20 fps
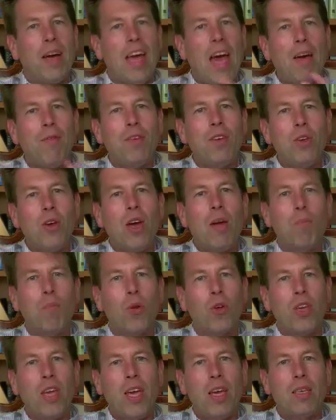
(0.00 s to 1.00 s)
By having your
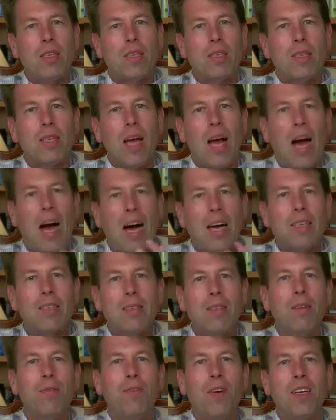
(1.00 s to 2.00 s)
employees
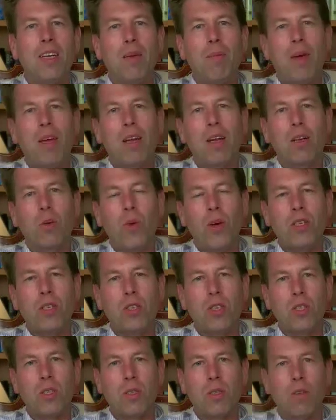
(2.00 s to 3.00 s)
ask the fundamental
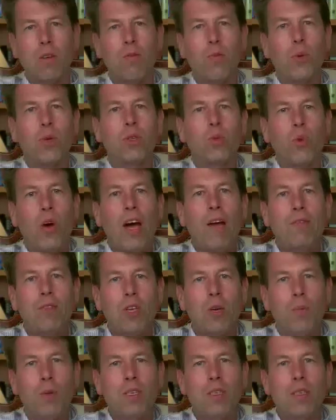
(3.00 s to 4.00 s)
questions of what
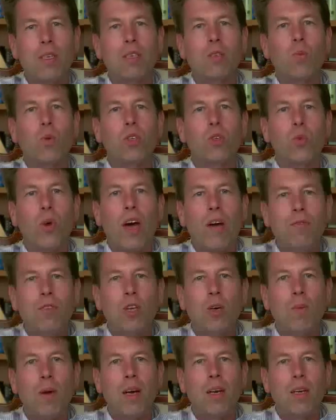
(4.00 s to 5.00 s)
drives your business, what
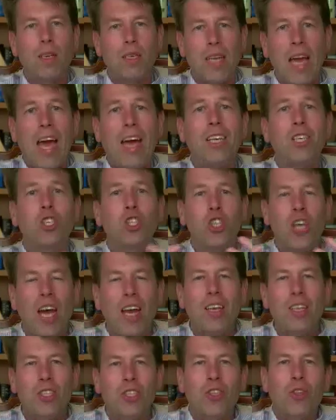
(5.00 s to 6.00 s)
drives your market, and
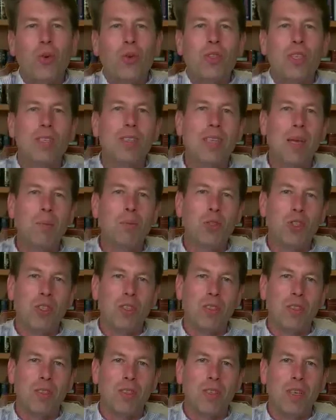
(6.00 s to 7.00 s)
challenge those
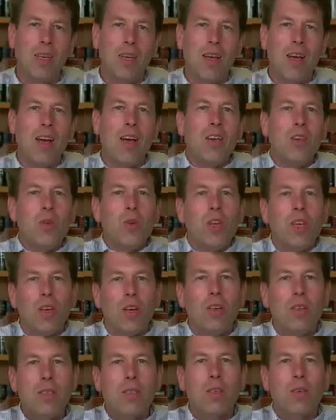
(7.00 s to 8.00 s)
assumptions, you
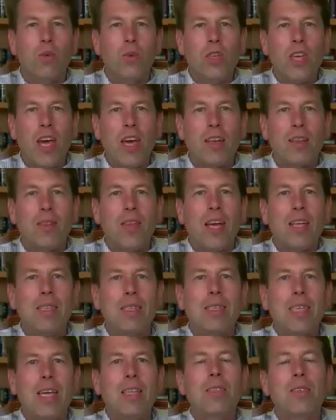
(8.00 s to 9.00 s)
can also create
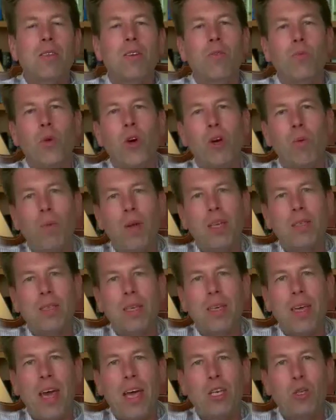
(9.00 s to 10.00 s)
that sense of
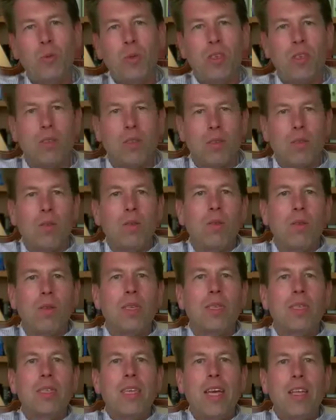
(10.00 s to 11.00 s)
workplace engagement
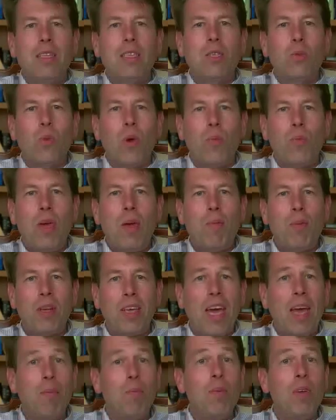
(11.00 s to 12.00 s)
the sense where
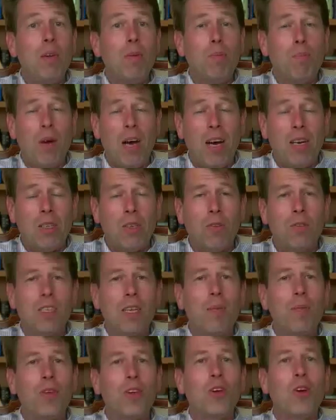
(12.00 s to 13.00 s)
people can be part of
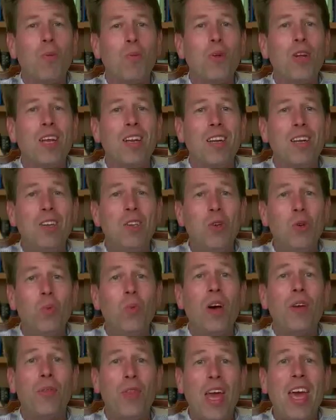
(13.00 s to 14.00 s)
something completely
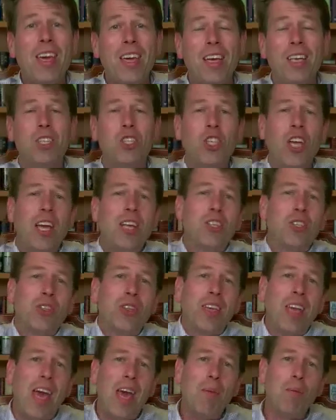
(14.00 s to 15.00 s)
new, where they can
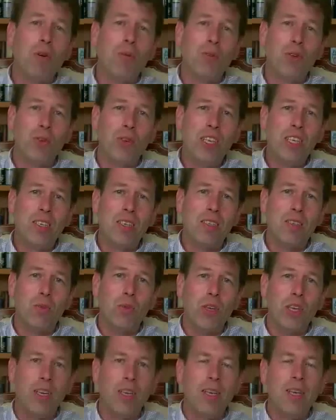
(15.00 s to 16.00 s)
change the game of your
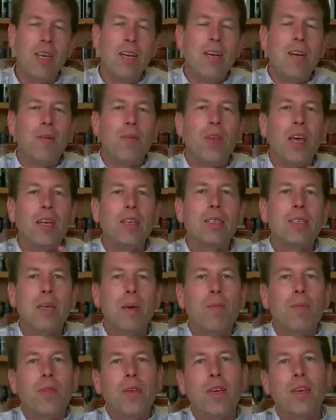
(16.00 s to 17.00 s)
industry. That is
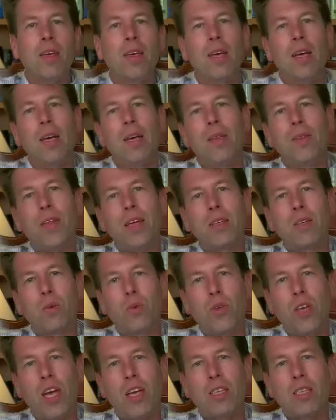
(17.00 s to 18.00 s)
something that
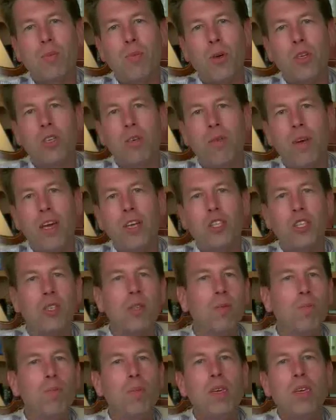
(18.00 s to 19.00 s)
creates
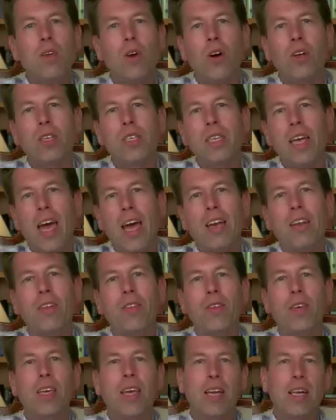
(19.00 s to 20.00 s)
motivation beyond
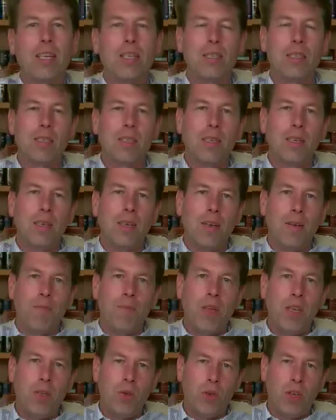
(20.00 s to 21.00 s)
anything else
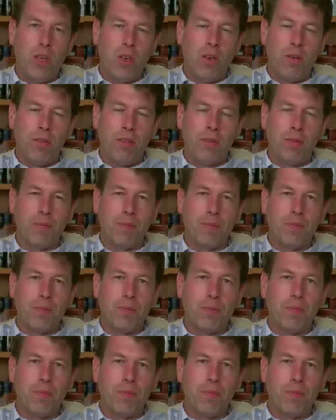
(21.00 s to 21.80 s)
that you can offer.